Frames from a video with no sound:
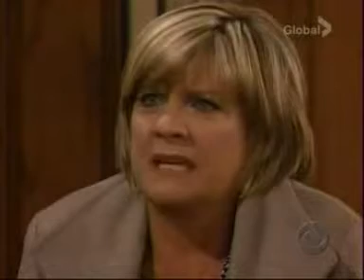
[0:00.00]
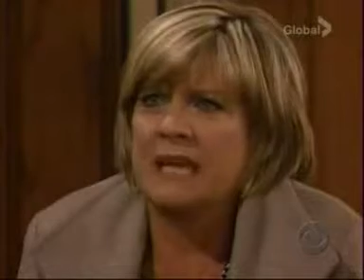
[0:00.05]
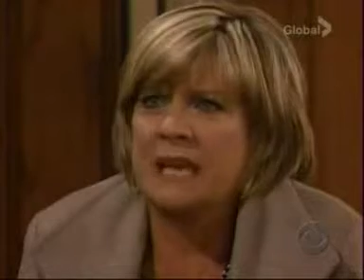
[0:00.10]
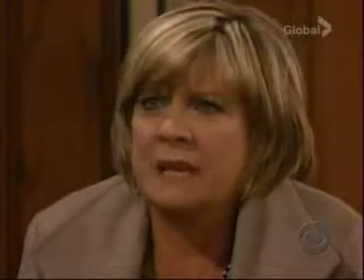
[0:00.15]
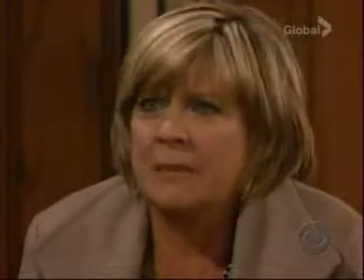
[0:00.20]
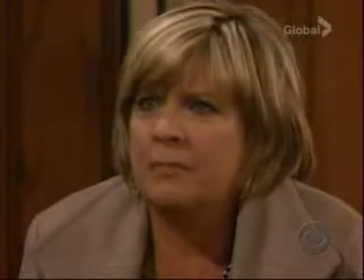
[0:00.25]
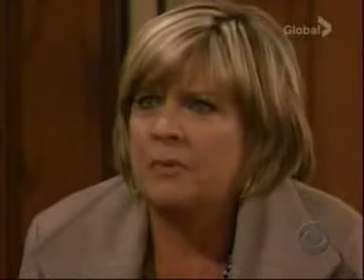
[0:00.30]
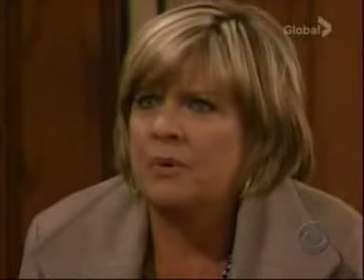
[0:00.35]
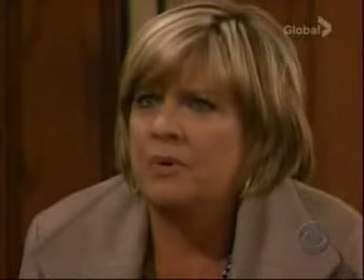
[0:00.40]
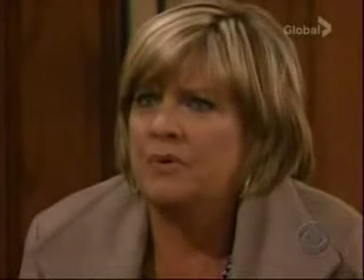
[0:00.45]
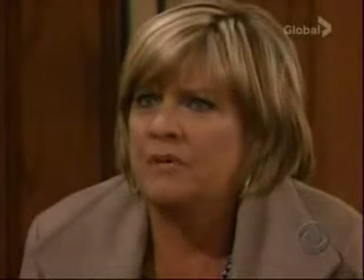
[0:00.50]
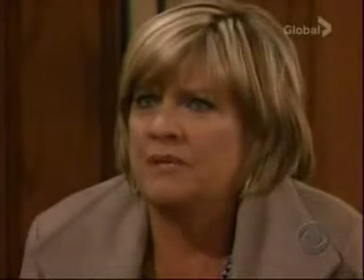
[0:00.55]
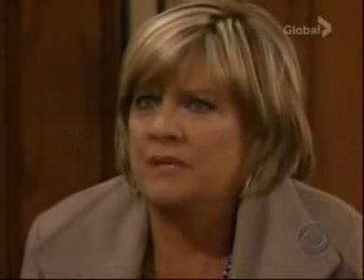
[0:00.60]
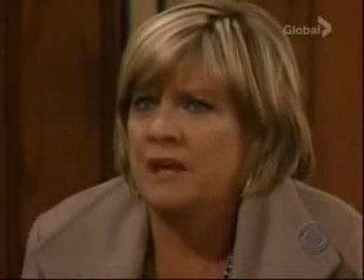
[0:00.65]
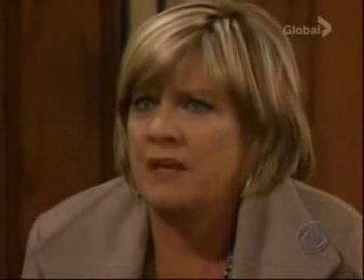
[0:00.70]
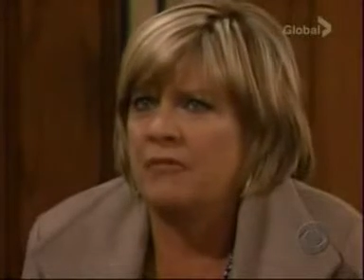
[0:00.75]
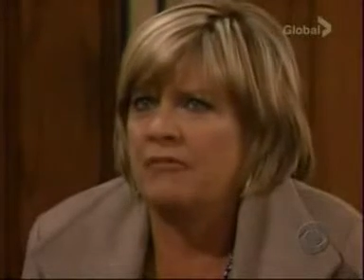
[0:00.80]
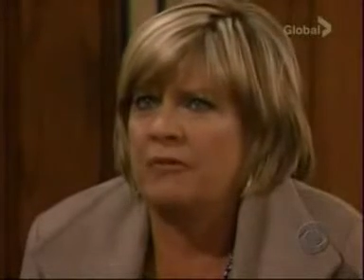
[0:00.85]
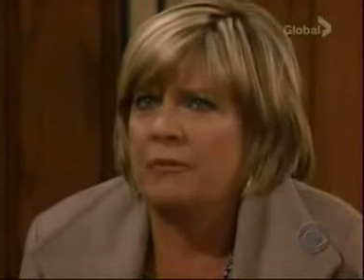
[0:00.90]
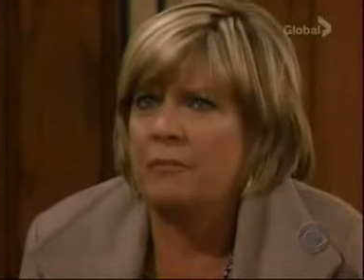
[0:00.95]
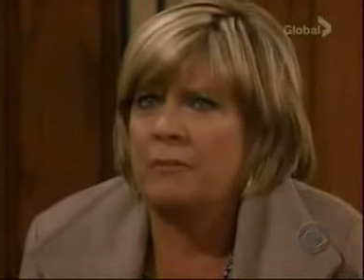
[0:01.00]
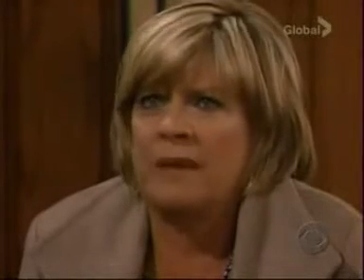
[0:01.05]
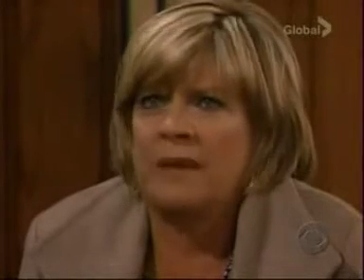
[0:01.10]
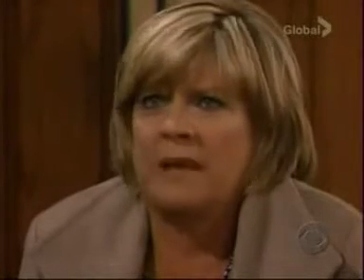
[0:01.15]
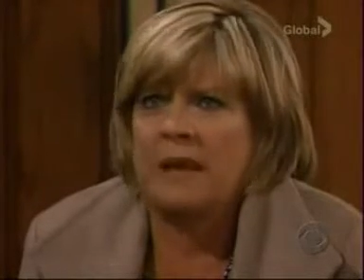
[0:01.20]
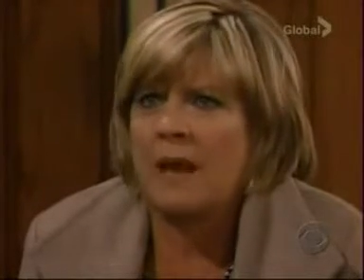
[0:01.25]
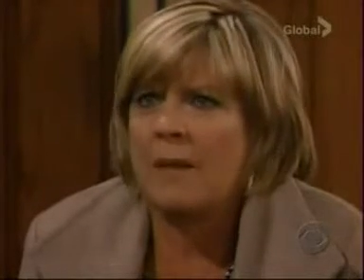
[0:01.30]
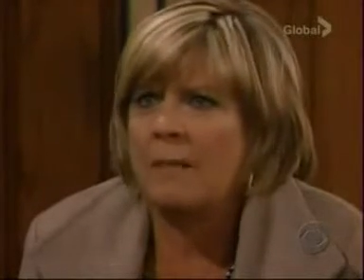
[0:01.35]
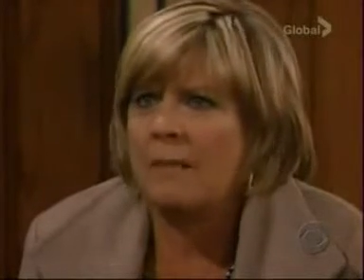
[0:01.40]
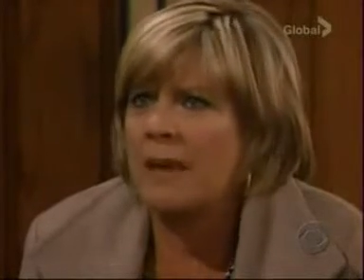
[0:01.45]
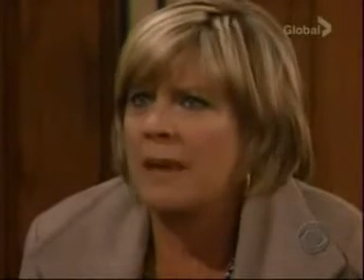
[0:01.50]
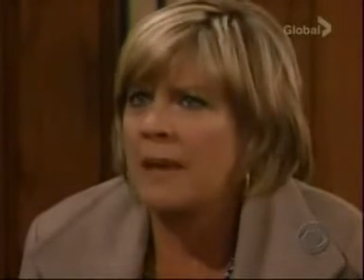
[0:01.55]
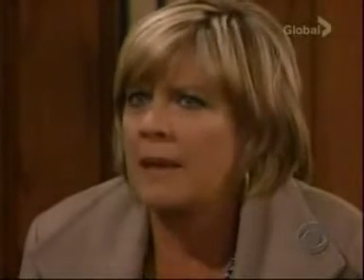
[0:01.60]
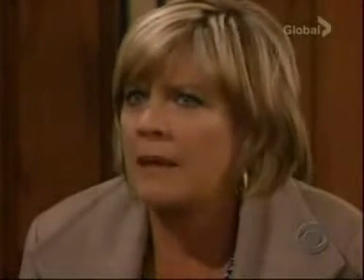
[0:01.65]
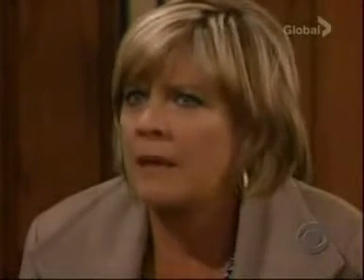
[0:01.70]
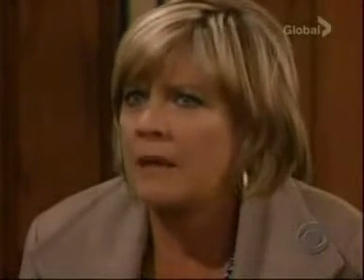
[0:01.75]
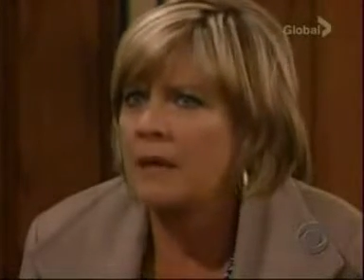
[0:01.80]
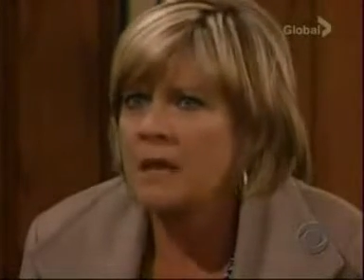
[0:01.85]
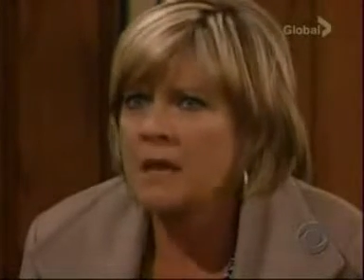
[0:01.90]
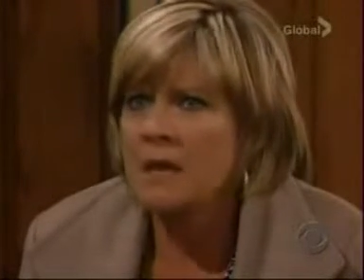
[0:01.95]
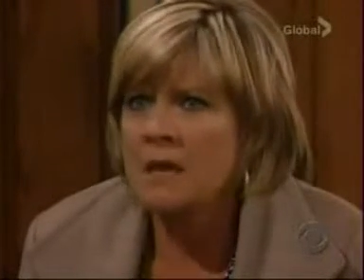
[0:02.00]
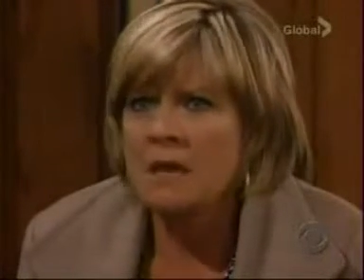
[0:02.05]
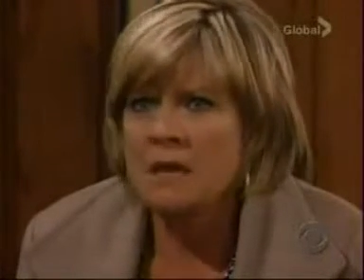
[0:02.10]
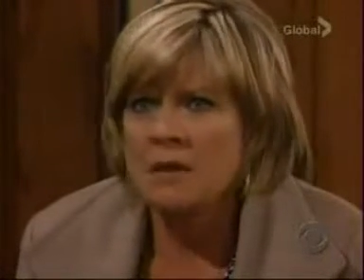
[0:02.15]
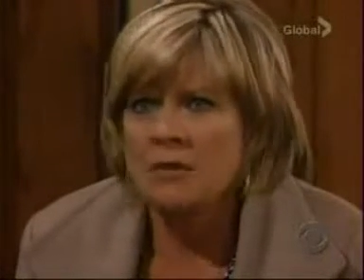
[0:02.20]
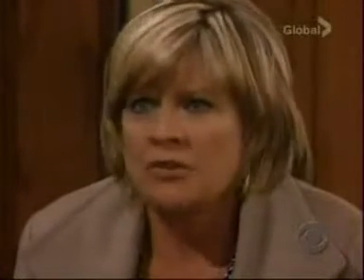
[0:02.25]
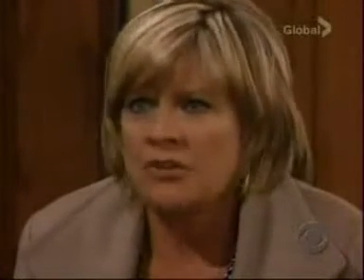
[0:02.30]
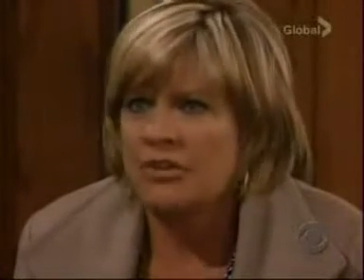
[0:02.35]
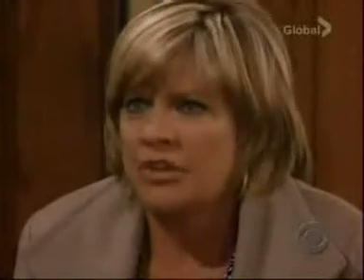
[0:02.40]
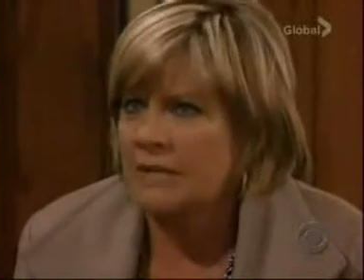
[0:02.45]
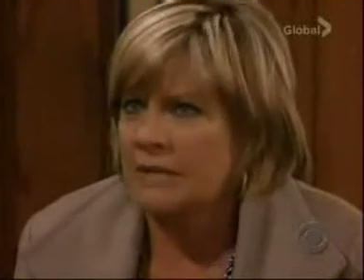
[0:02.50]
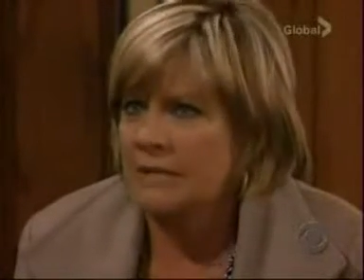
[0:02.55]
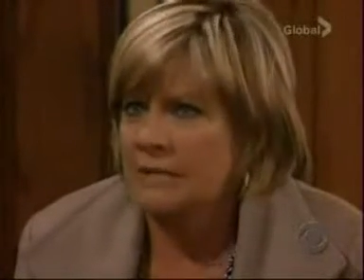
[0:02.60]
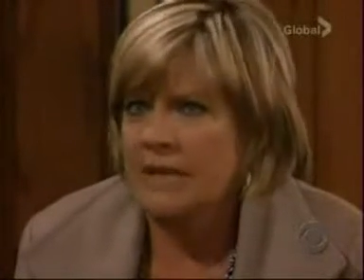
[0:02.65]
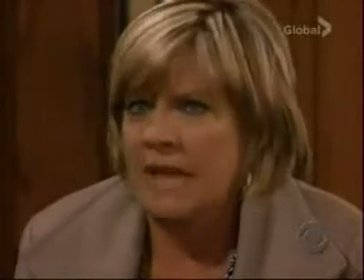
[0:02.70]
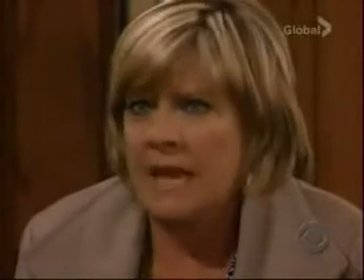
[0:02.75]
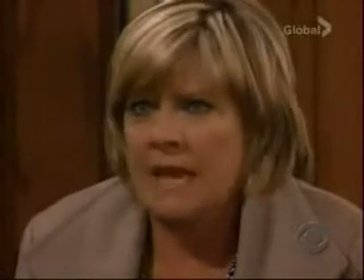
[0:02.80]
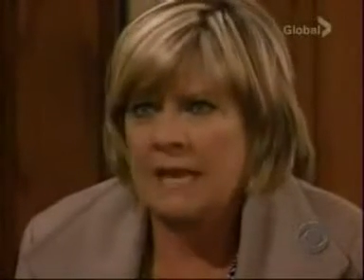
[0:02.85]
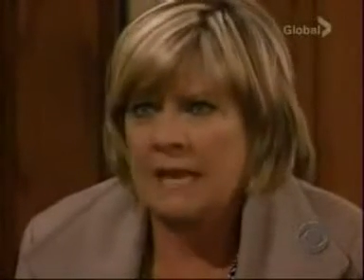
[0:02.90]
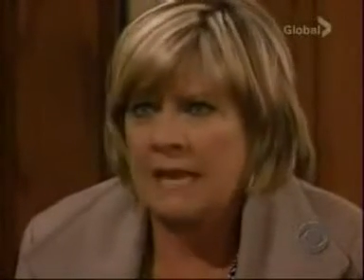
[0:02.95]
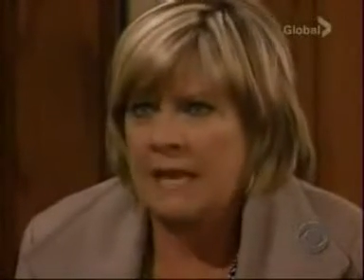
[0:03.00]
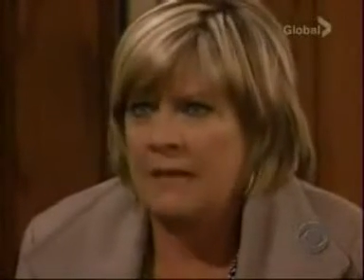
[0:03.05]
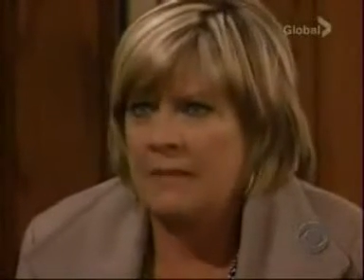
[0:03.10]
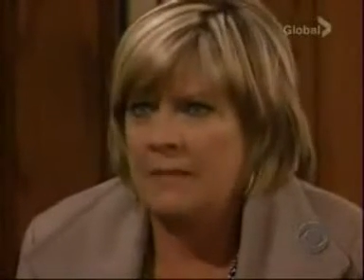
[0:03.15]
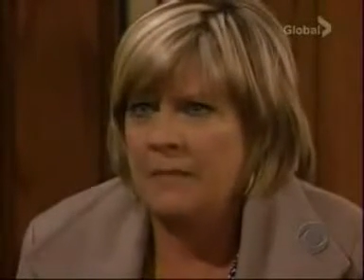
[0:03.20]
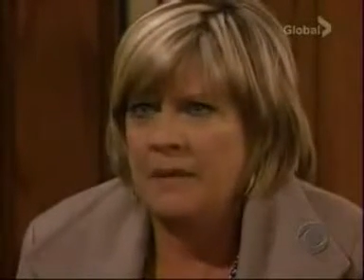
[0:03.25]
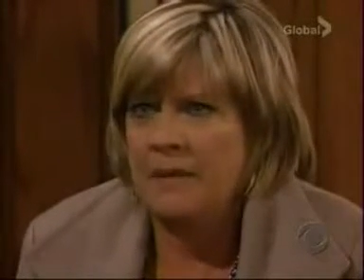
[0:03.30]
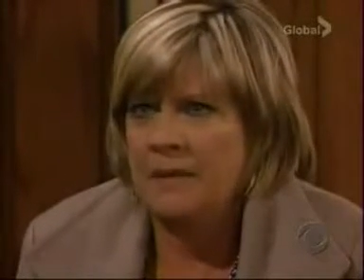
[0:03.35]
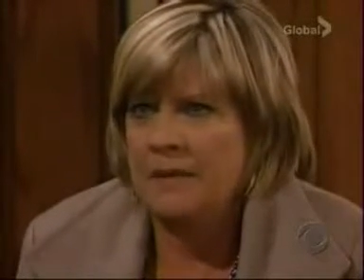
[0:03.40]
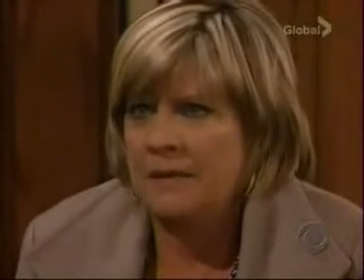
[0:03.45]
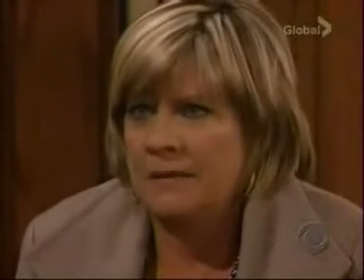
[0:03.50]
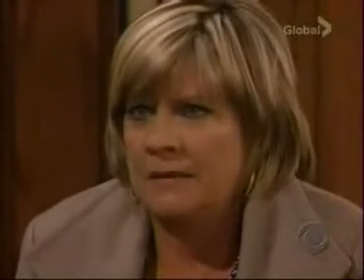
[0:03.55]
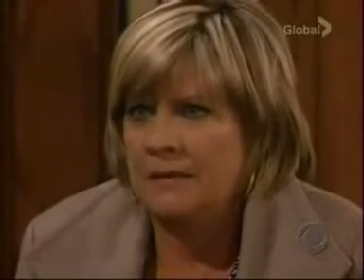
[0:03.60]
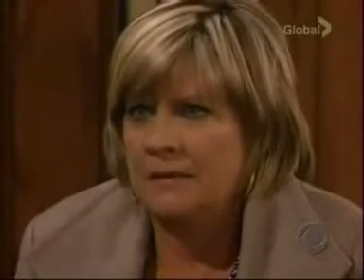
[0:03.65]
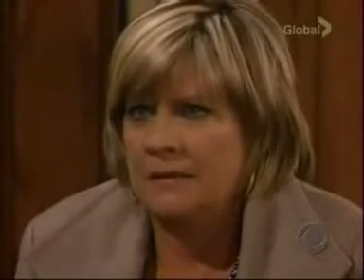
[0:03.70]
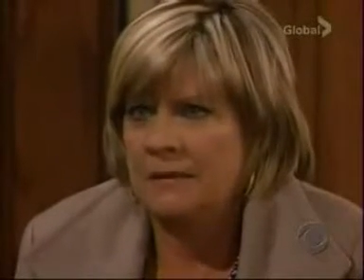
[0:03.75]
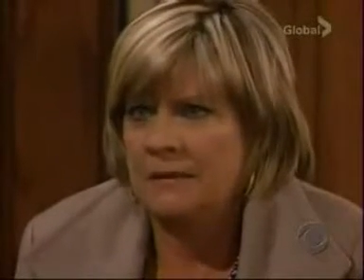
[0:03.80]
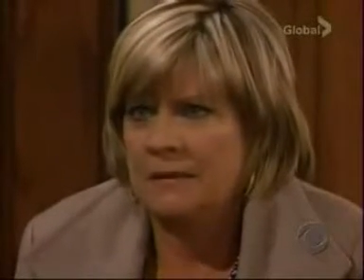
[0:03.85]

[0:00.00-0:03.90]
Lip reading: keep yourself from becoming just like him?